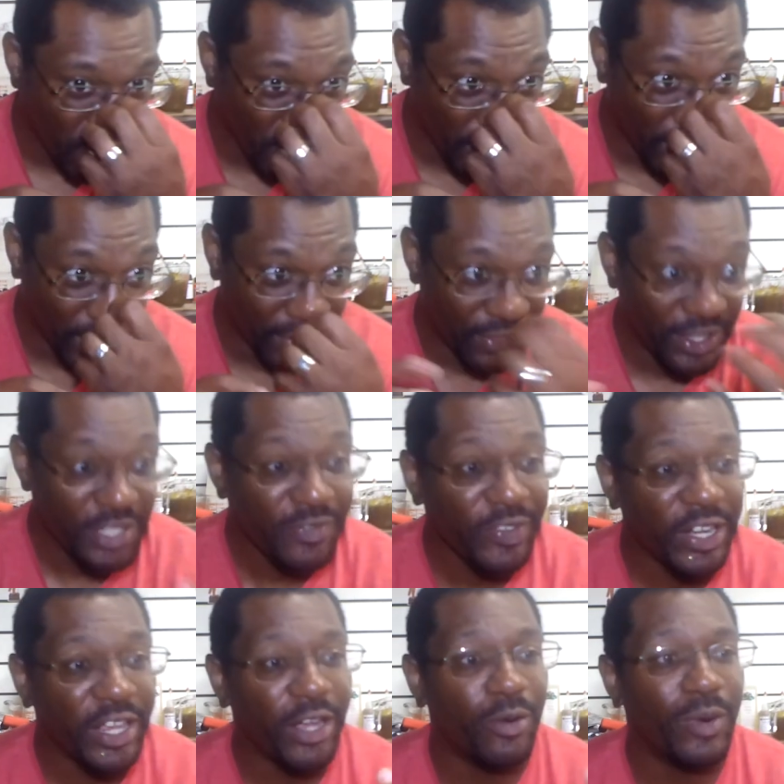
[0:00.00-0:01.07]
This
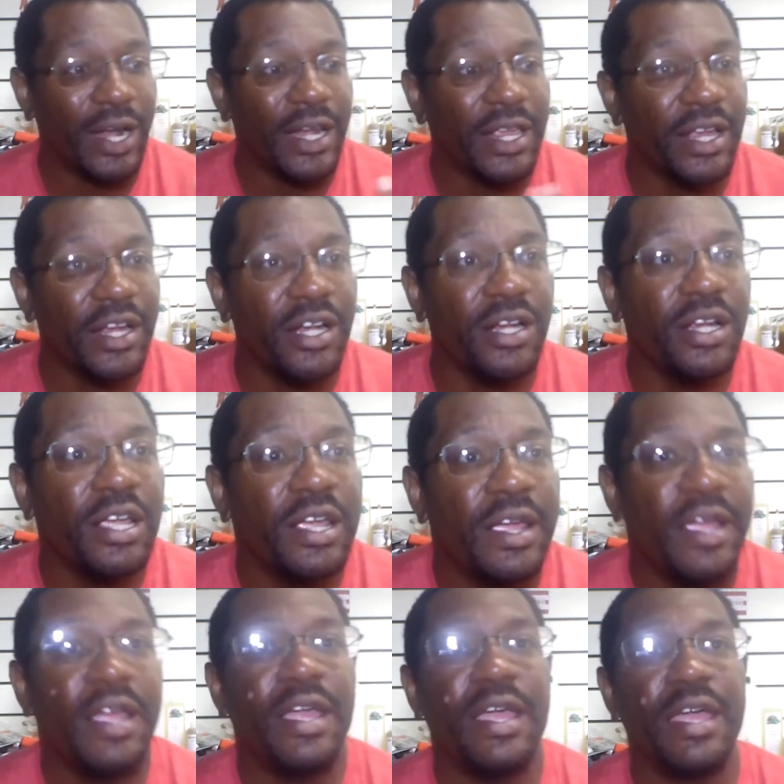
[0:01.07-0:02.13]
video right here
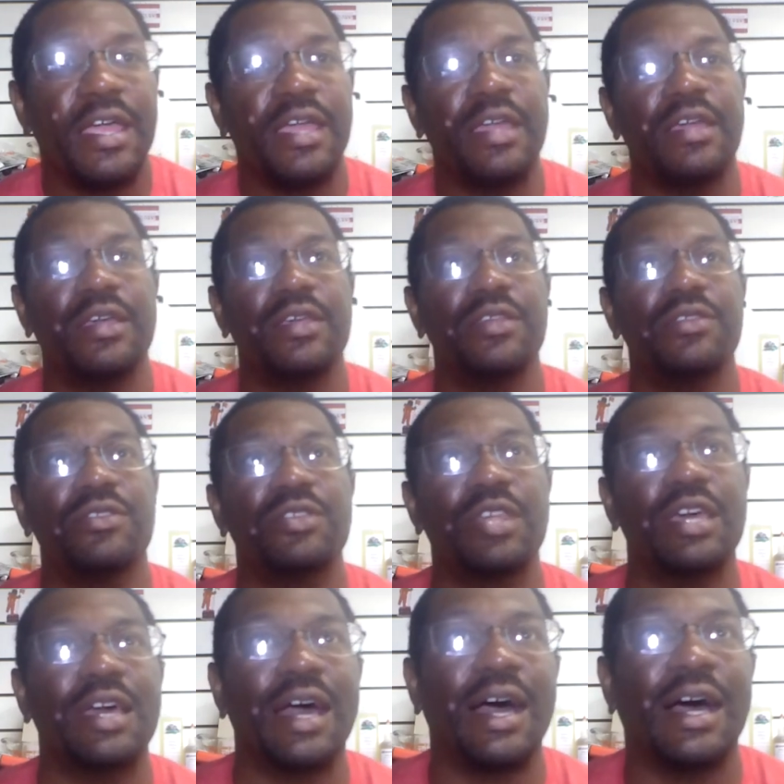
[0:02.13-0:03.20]
is,
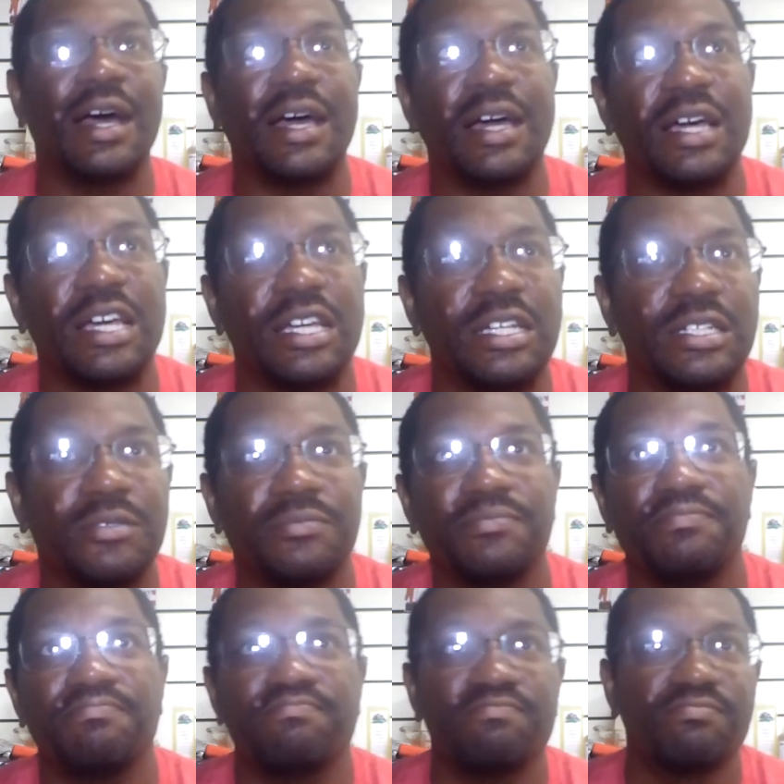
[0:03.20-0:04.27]

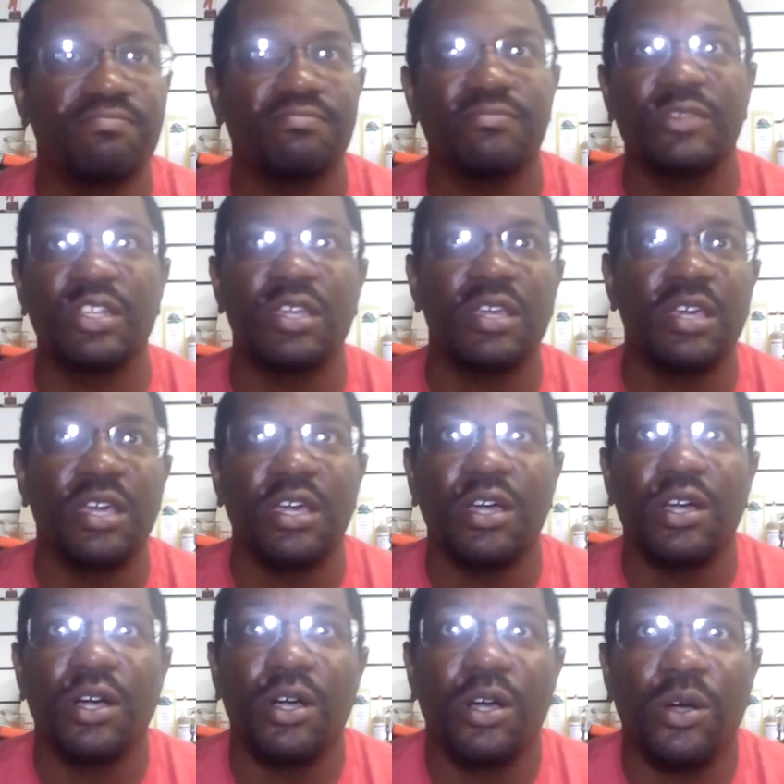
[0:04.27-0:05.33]

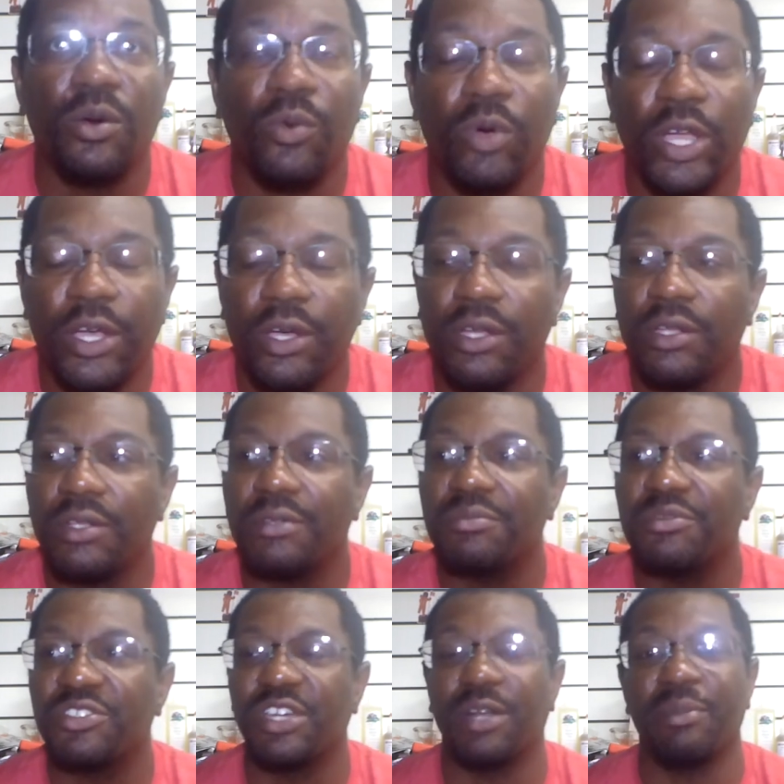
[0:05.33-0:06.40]
well,
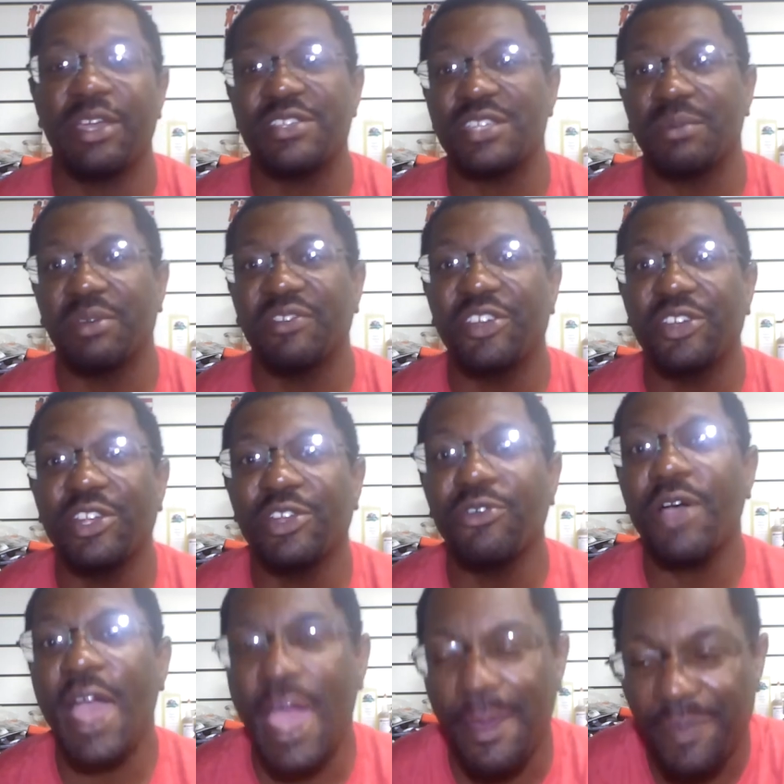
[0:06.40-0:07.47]
it's going to make some of you a
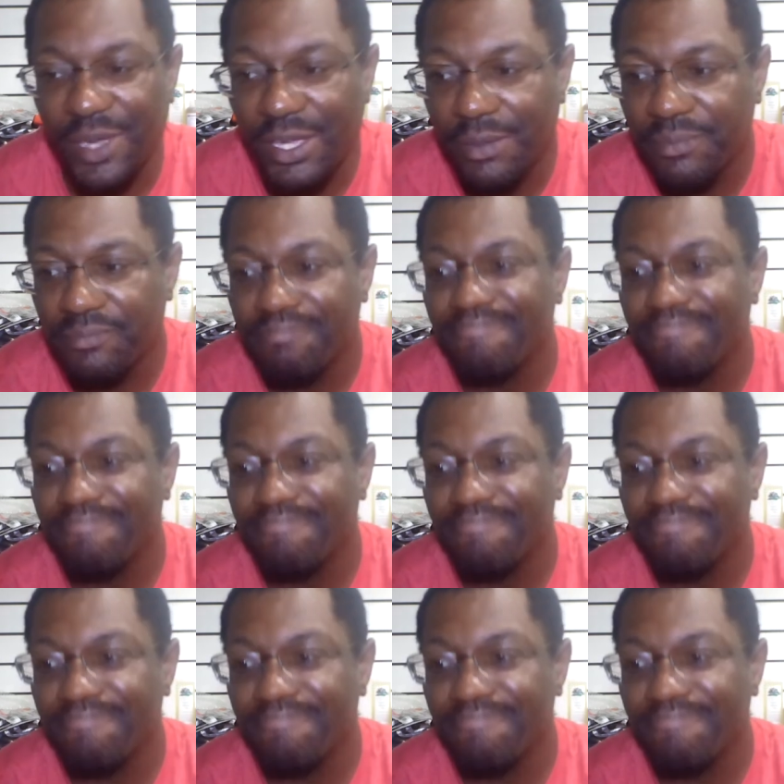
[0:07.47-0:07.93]
little happy.